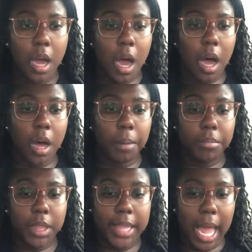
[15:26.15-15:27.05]
um,
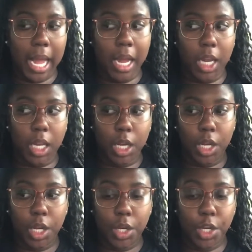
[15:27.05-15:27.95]
they
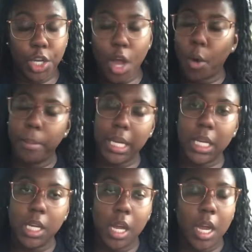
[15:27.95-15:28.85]
know me,